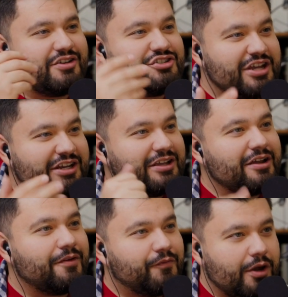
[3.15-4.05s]
Jennie
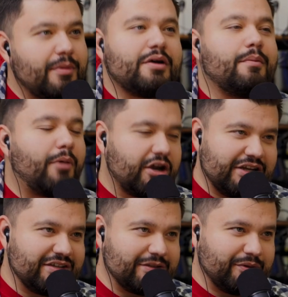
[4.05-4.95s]
from
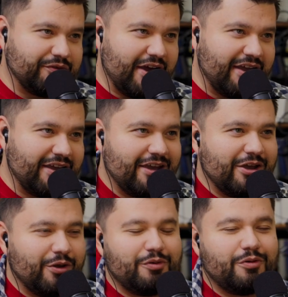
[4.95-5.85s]
Marketing Simplify,
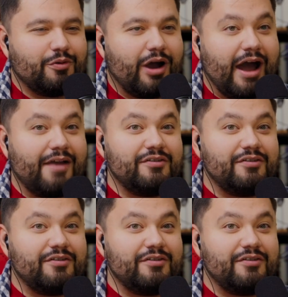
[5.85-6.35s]
who I've